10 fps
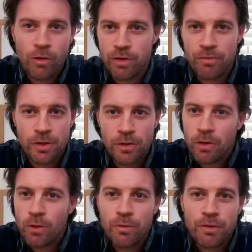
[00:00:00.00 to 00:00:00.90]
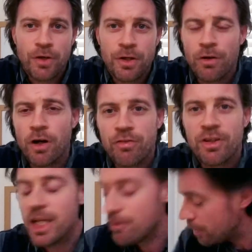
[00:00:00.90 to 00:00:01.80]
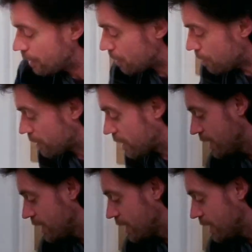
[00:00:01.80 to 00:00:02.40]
if you look at all the photographs, even Luke